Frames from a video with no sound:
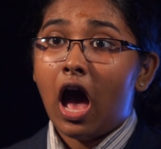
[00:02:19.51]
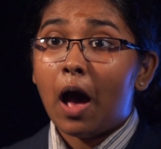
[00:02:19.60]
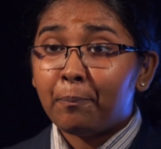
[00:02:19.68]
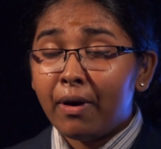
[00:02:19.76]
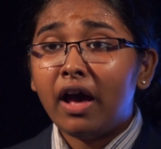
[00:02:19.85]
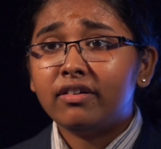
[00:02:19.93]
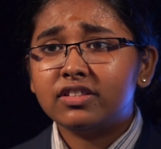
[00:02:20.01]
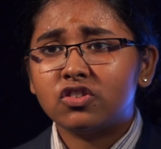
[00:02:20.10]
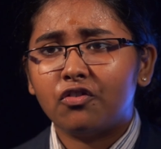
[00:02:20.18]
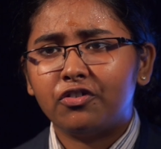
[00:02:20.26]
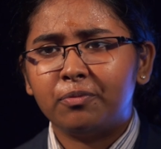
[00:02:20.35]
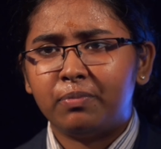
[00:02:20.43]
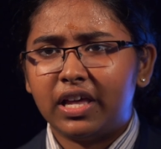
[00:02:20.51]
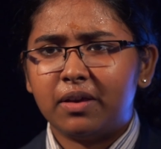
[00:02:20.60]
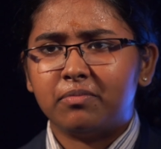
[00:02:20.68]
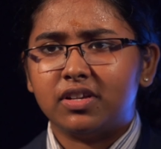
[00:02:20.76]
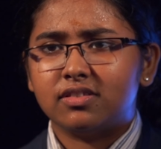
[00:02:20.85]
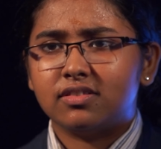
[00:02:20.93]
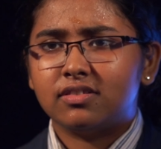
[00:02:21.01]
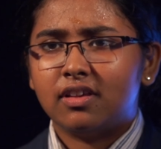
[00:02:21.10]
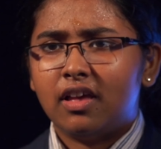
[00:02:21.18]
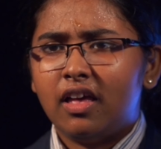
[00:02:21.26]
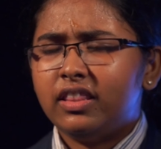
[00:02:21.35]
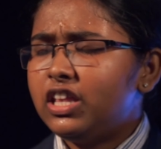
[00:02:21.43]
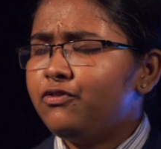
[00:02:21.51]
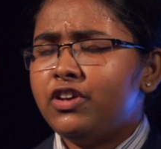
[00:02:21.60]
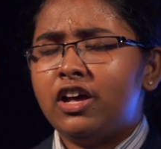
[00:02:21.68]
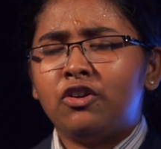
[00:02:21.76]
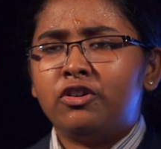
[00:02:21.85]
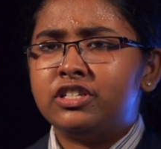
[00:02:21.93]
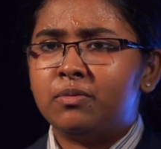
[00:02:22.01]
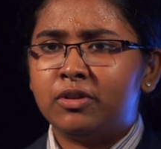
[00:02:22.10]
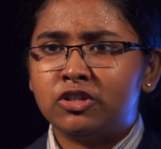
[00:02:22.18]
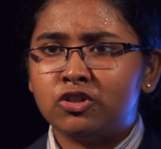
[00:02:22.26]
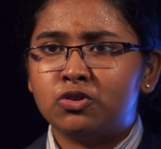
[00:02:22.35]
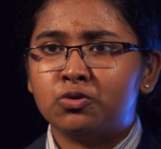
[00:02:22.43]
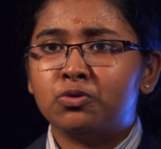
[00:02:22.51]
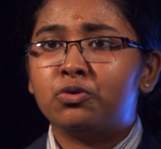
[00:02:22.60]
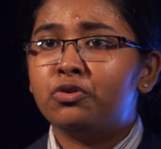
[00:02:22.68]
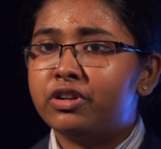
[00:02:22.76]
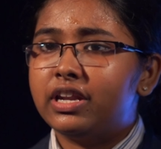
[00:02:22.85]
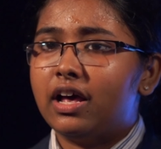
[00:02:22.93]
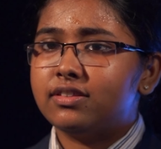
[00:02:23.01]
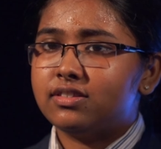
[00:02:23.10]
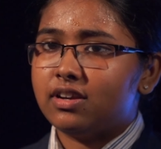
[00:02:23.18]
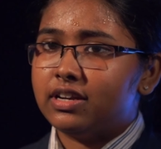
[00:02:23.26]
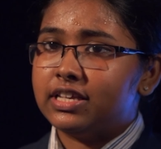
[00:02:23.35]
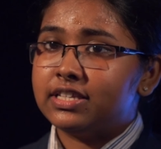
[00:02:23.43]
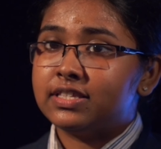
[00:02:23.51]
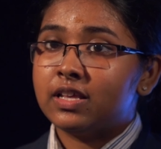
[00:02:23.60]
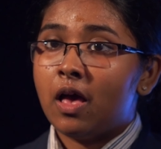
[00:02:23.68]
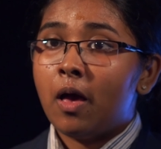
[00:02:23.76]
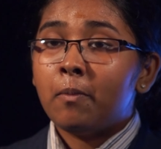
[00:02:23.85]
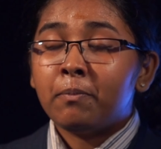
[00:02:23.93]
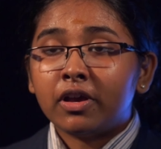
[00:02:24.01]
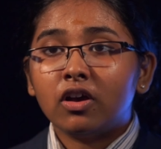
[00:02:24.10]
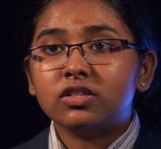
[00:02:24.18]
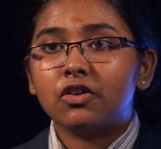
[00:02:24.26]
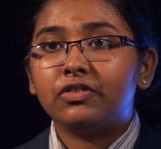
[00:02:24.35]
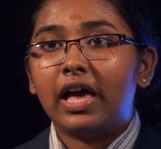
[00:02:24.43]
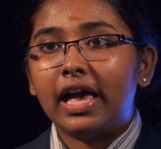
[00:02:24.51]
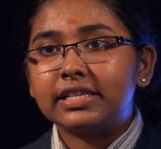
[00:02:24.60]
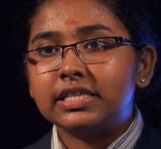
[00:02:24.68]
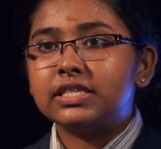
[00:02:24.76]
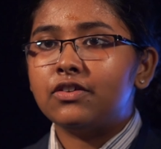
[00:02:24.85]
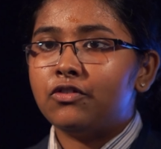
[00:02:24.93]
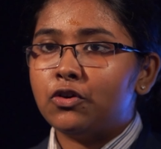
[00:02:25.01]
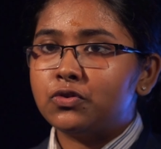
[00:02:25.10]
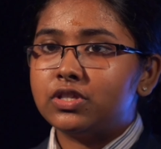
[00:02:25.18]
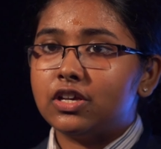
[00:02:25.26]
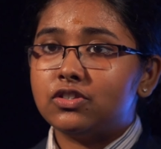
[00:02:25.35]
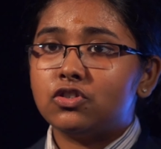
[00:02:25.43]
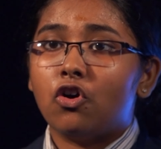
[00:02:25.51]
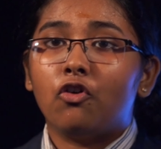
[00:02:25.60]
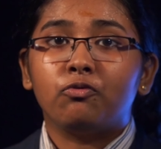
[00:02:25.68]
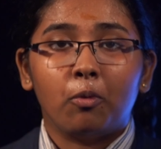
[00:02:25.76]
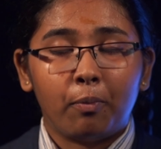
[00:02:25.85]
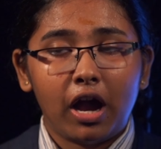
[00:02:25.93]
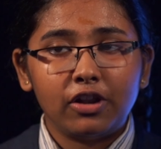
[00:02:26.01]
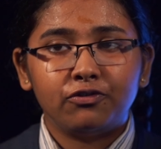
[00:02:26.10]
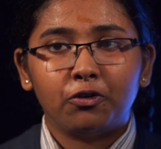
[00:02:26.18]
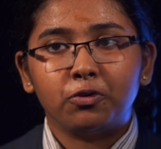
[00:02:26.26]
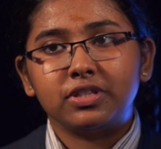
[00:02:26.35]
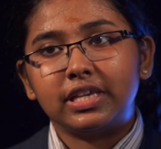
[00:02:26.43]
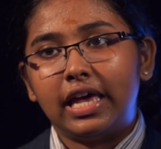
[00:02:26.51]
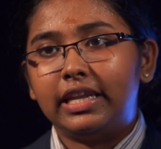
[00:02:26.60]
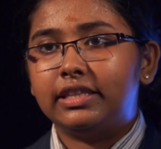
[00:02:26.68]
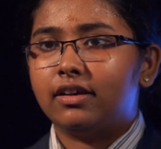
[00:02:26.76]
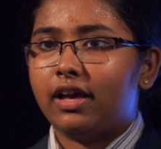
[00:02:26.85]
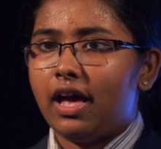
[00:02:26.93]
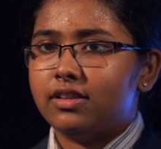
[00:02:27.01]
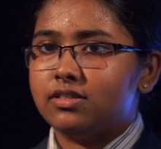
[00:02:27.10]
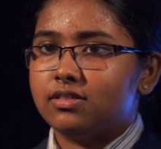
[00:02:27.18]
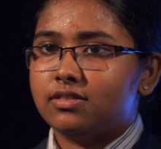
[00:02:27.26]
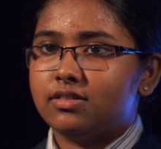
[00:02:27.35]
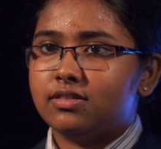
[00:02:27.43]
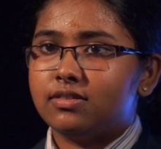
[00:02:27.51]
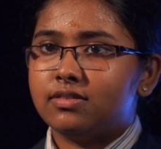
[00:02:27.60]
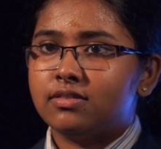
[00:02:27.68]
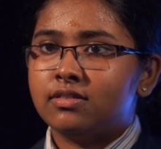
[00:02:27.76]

Our parents often blame us that we are not able to do good in our studies because of the excessive usage of mobile phones and other gadgets.